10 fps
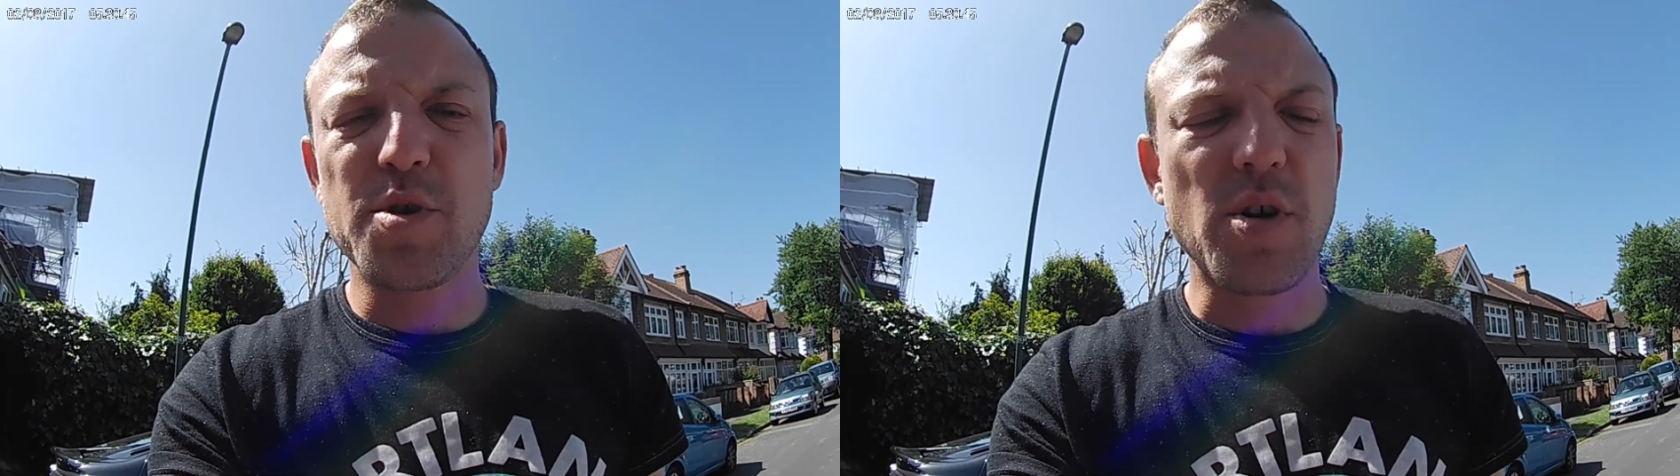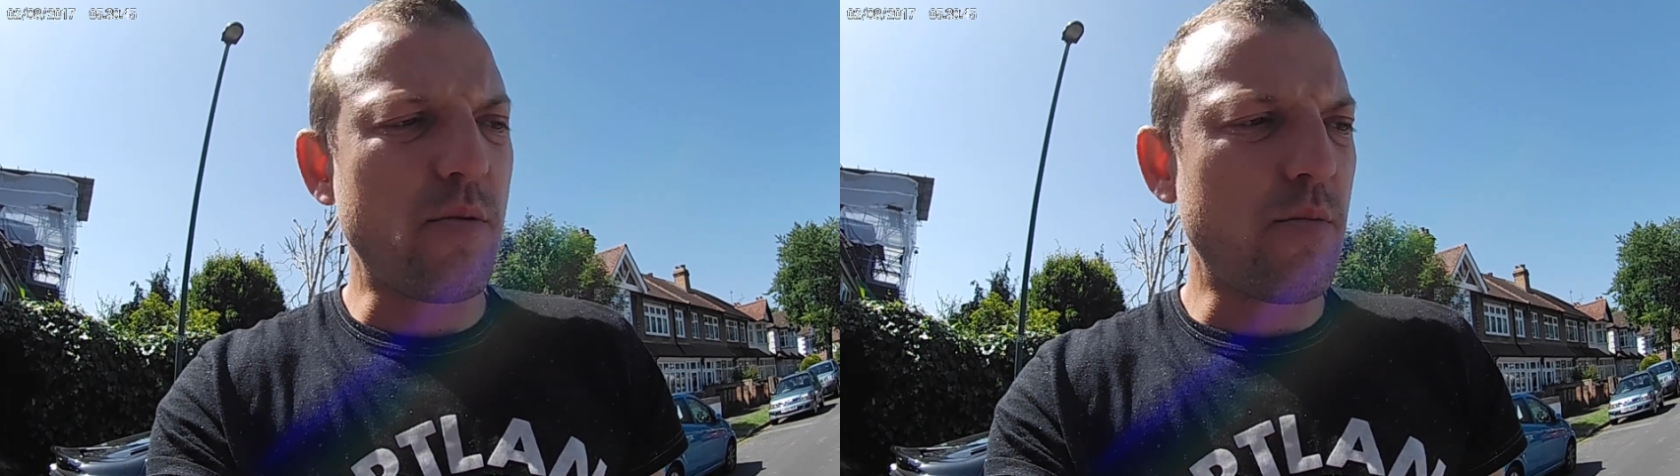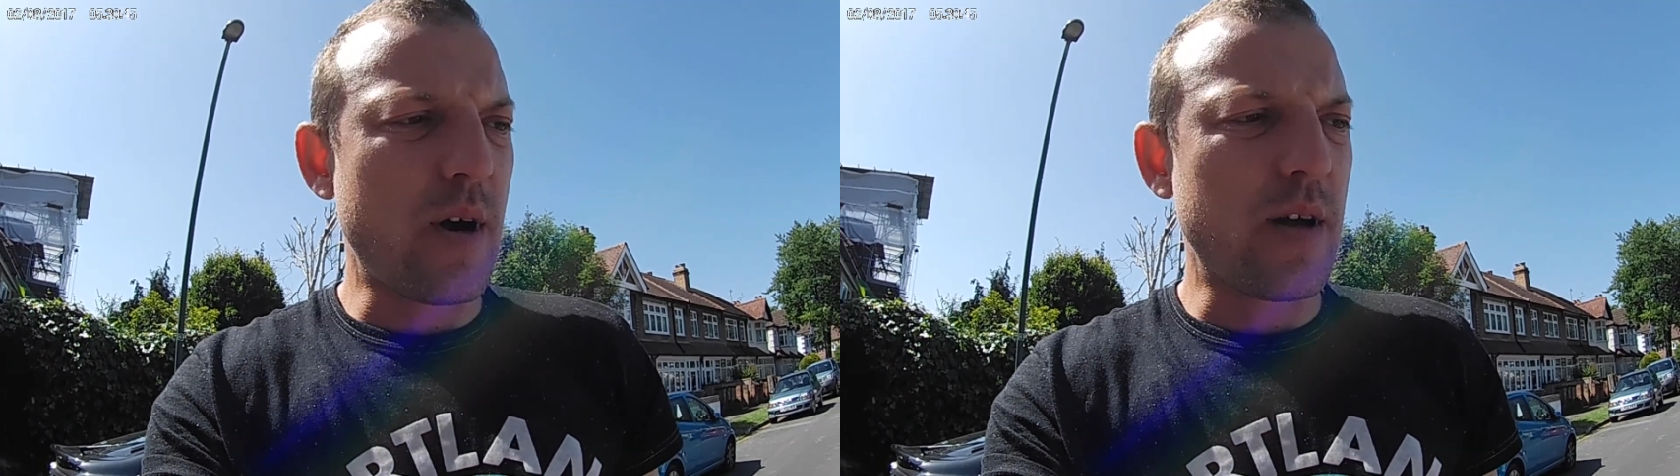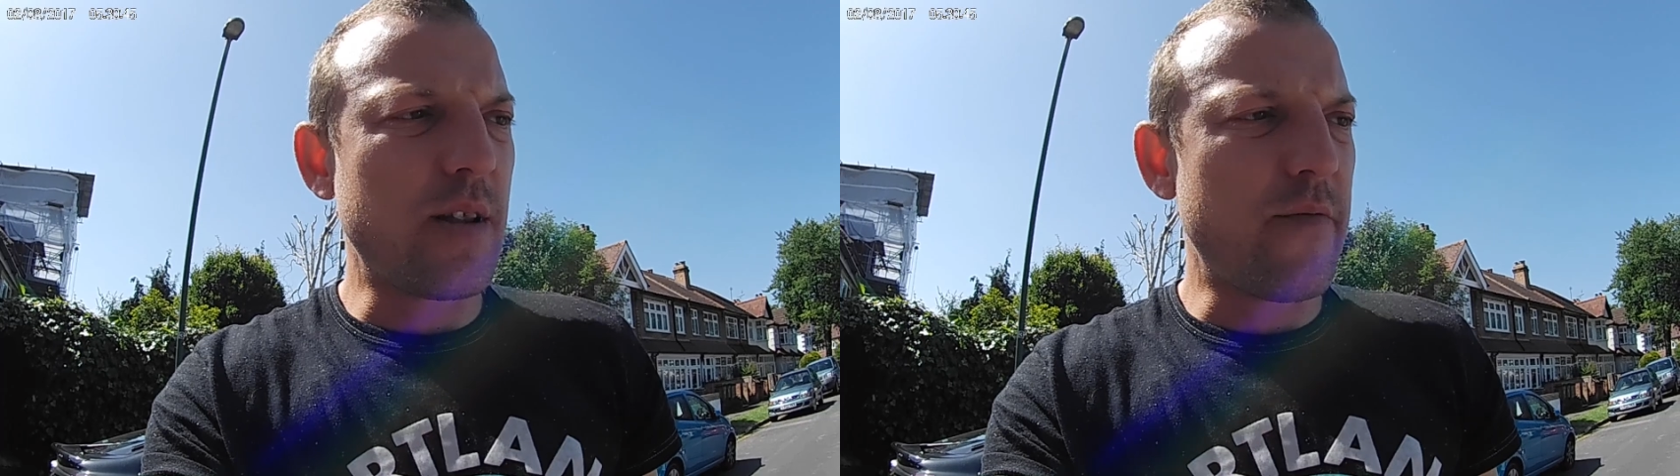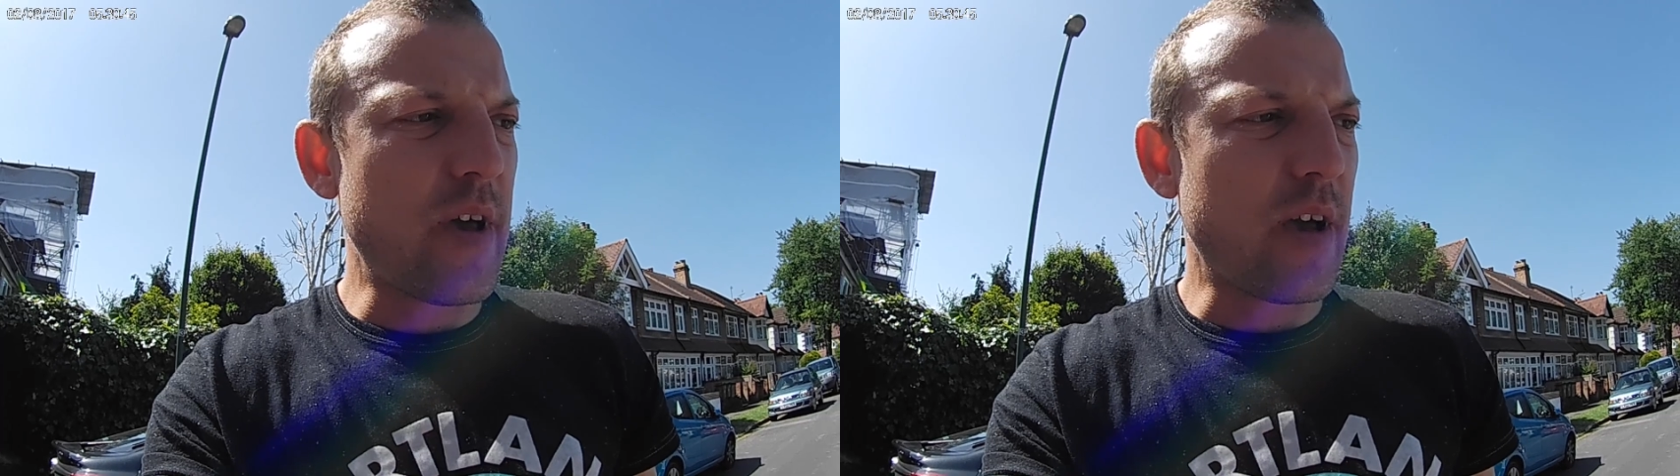So
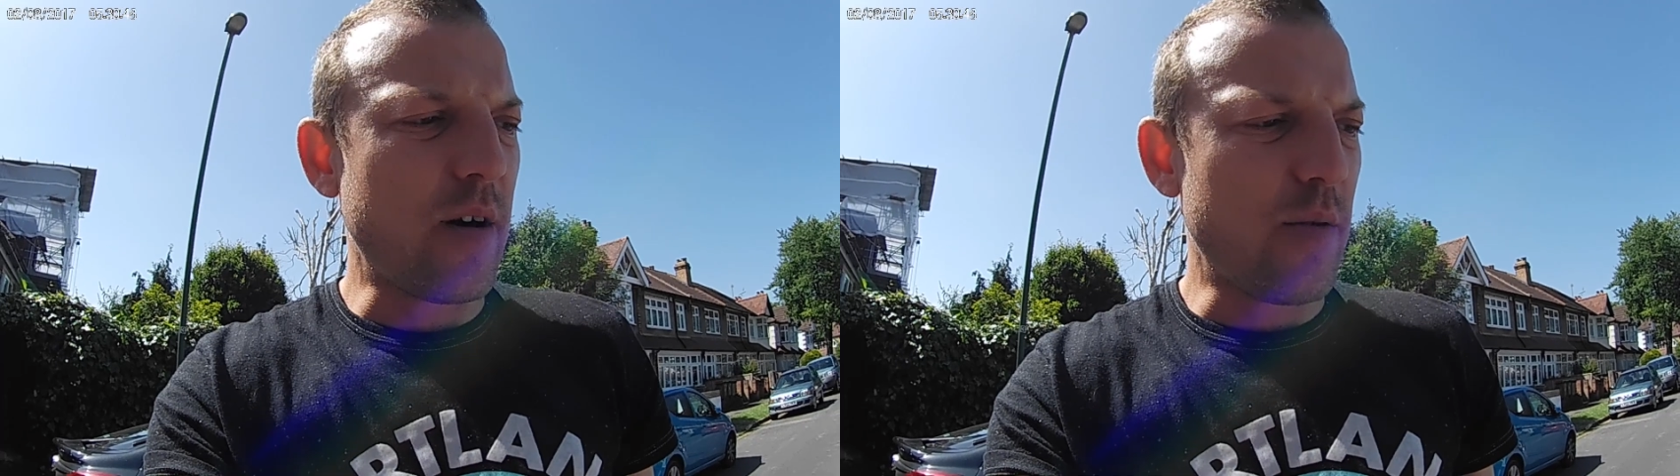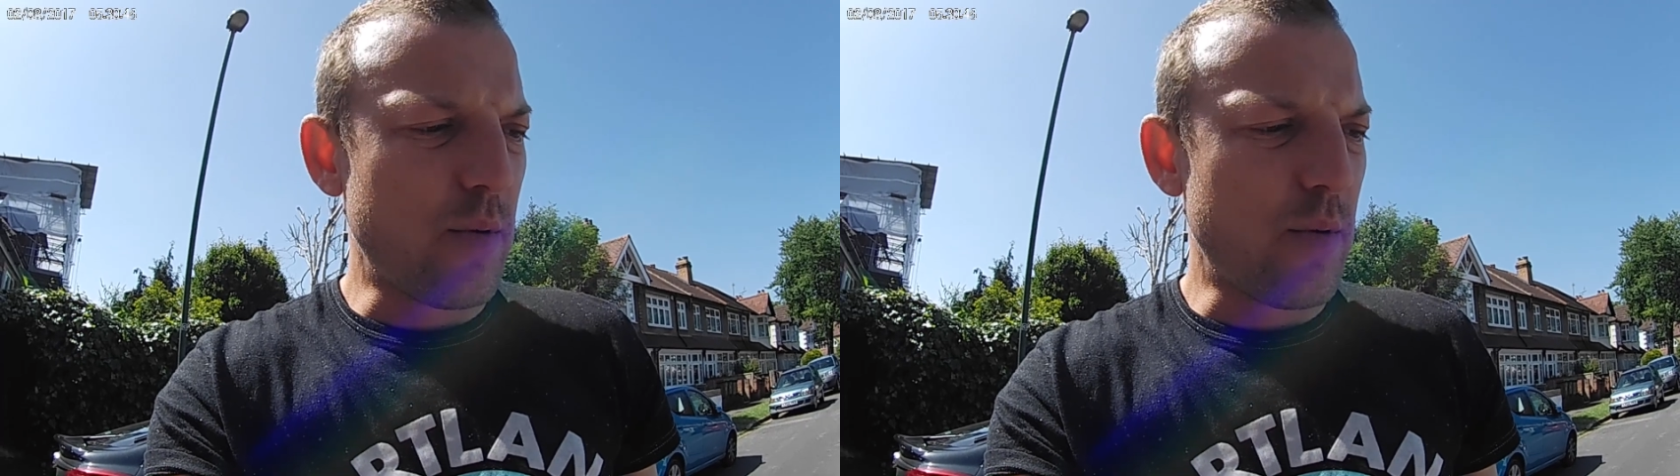the vehicle